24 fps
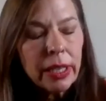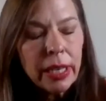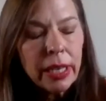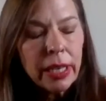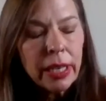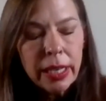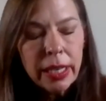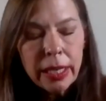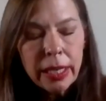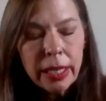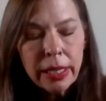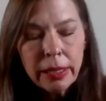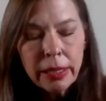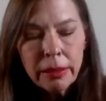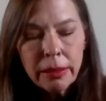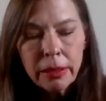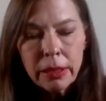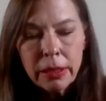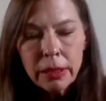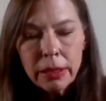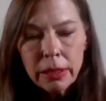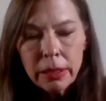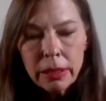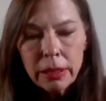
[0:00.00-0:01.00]

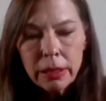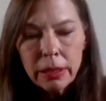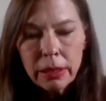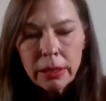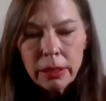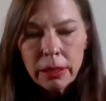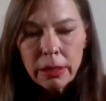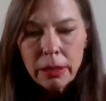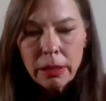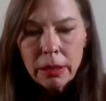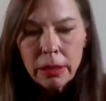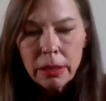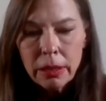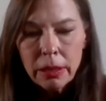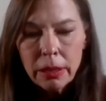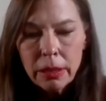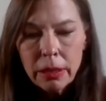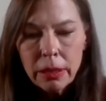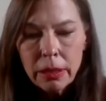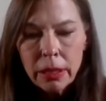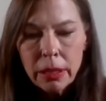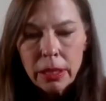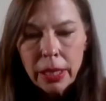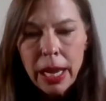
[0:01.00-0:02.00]

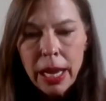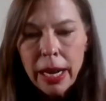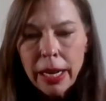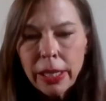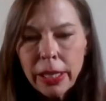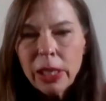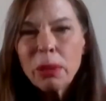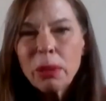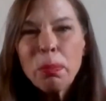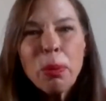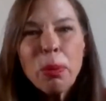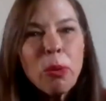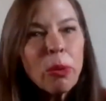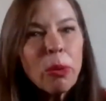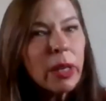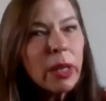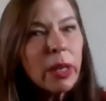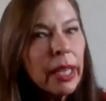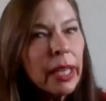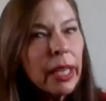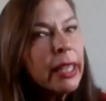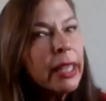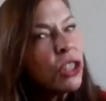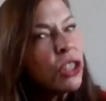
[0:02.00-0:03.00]
kind of supporting
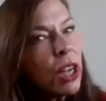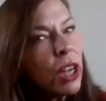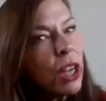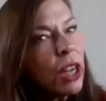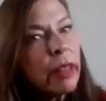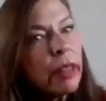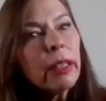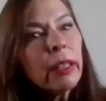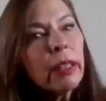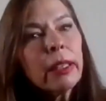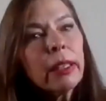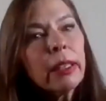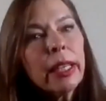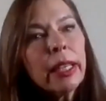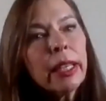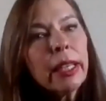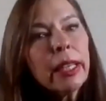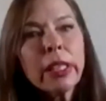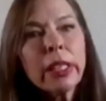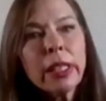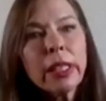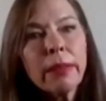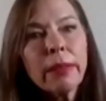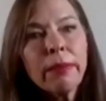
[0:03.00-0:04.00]
each other in
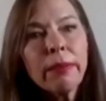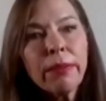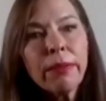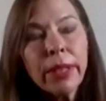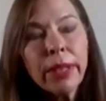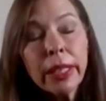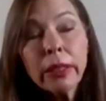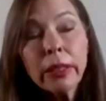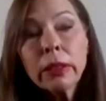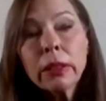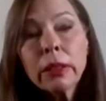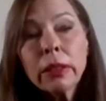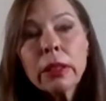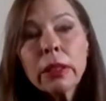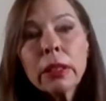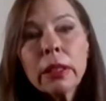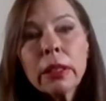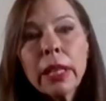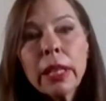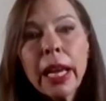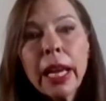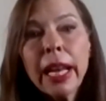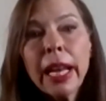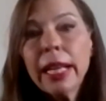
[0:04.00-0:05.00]
the journalism
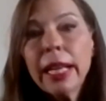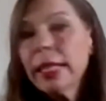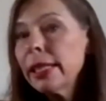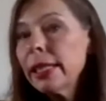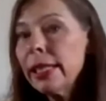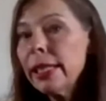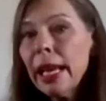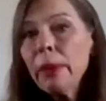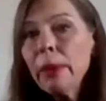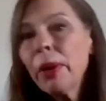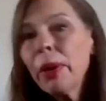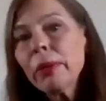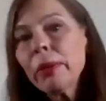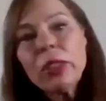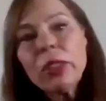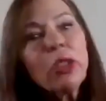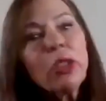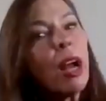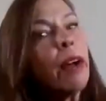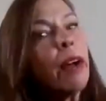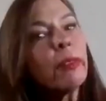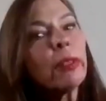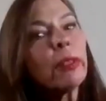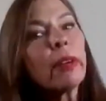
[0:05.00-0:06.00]
field. And it's the same way with
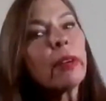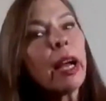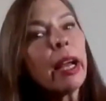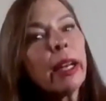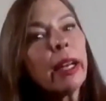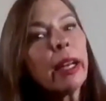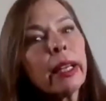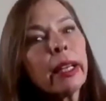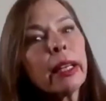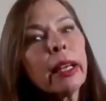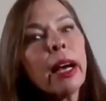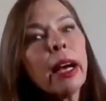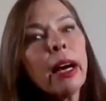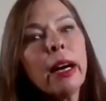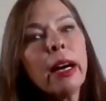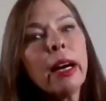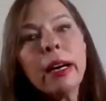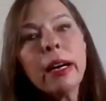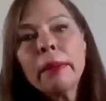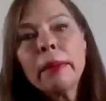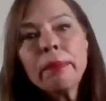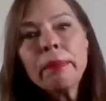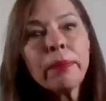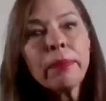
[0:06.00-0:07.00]
travel writing.
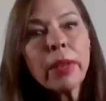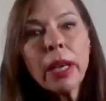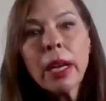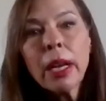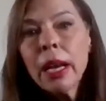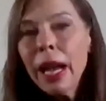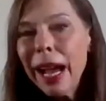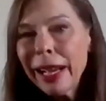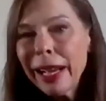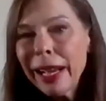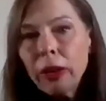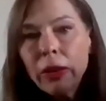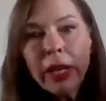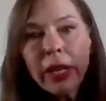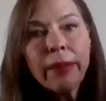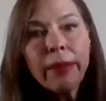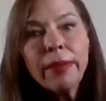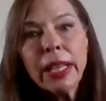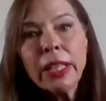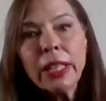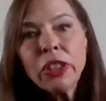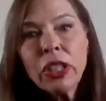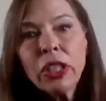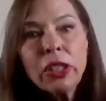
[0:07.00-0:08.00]
I go to
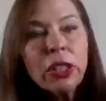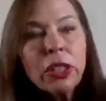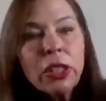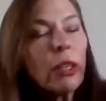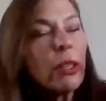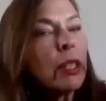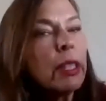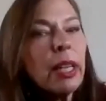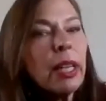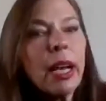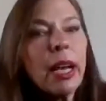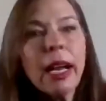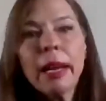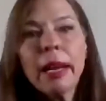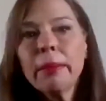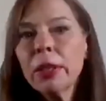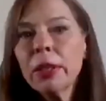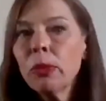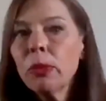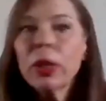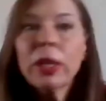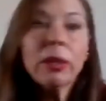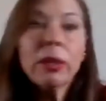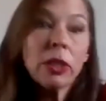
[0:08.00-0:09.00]
conventions all the time. I
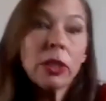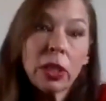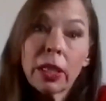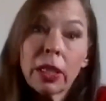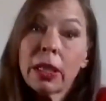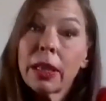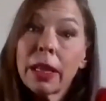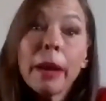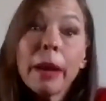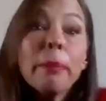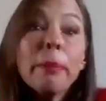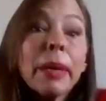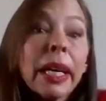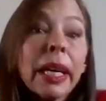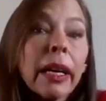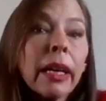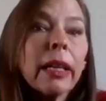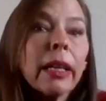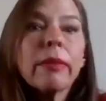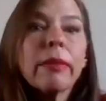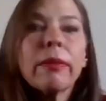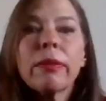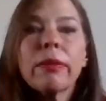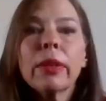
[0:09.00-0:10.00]
went to
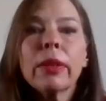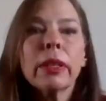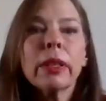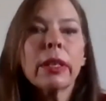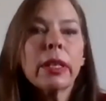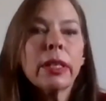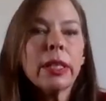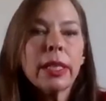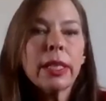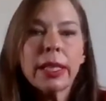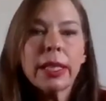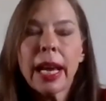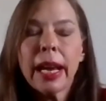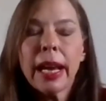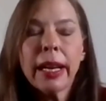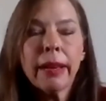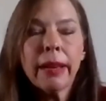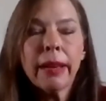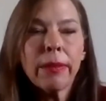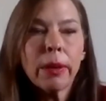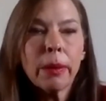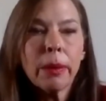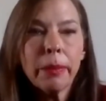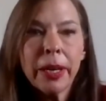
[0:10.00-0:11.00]
Columbia for the
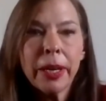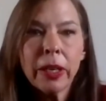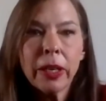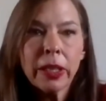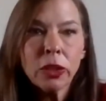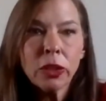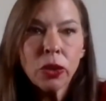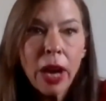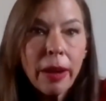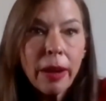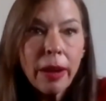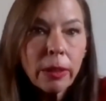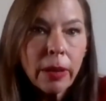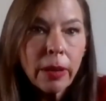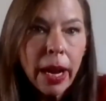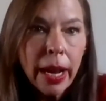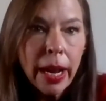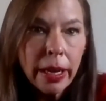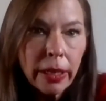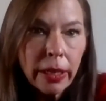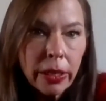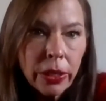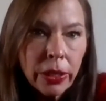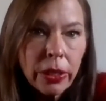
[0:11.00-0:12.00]
Society for American Travel
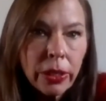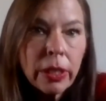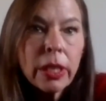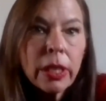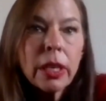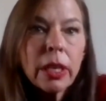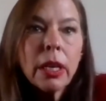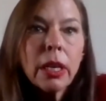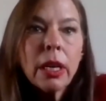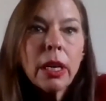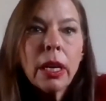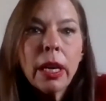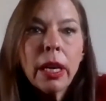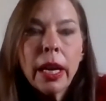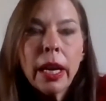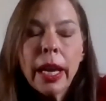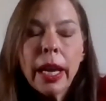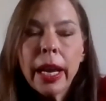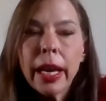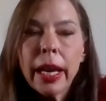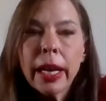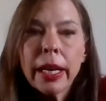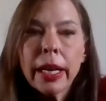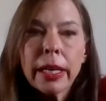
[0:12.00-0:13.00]
Writers,
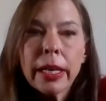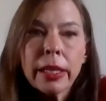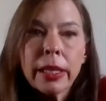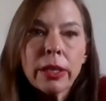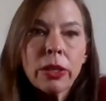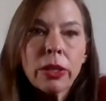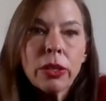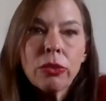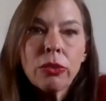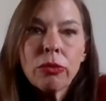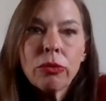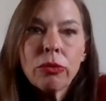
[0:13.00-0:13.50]
and